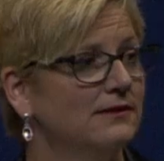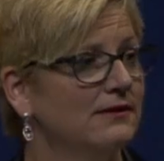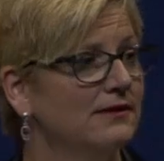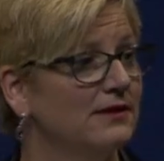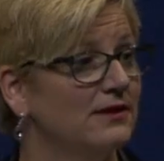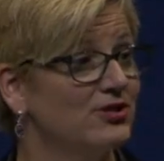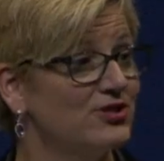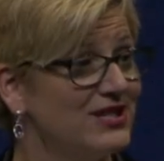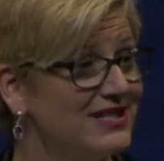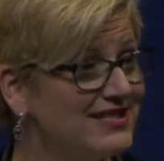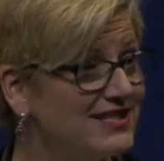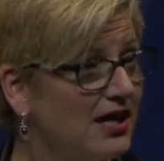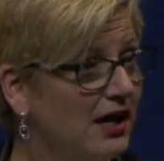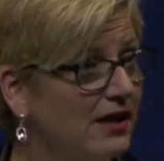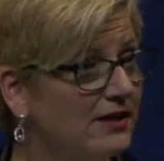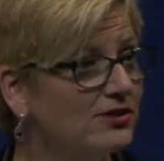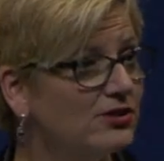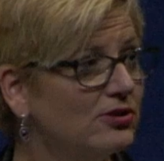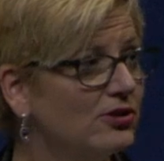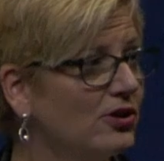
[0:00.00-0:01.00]
There's a
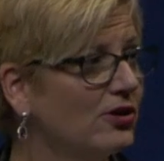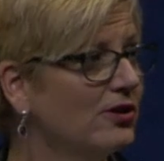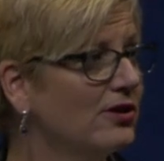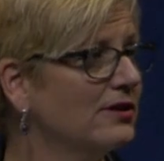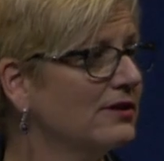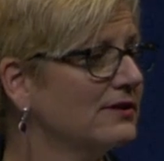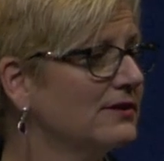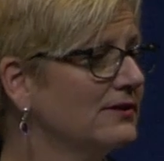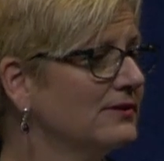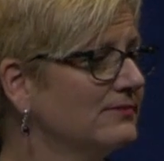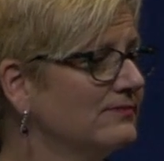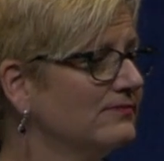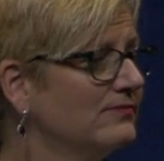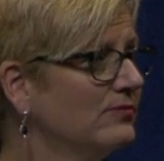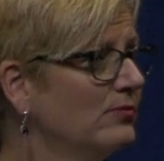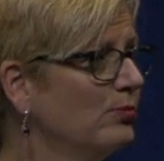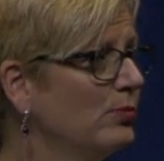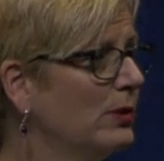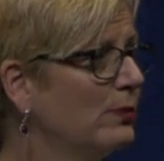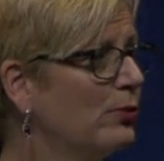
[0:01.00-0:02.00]
ton to learn,
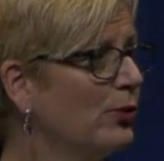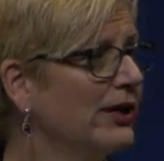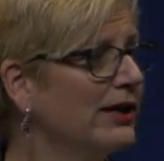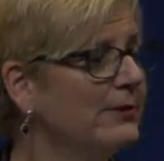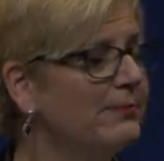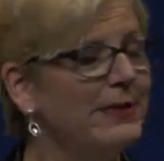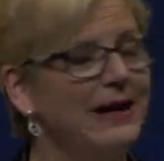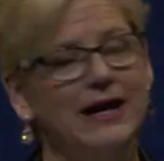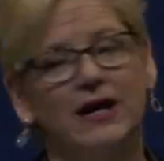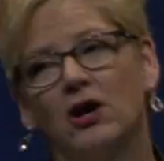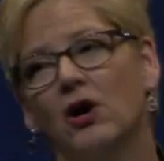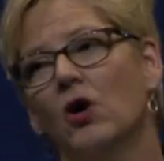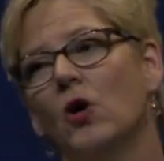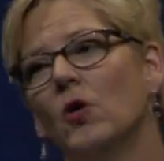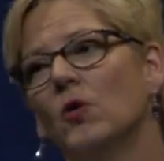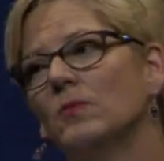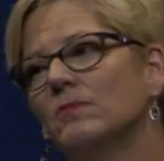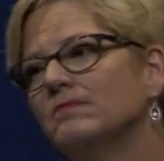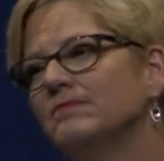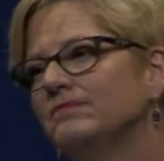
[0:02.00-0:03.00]
but bring it back
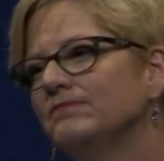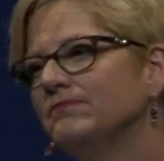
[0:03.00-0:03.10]
home.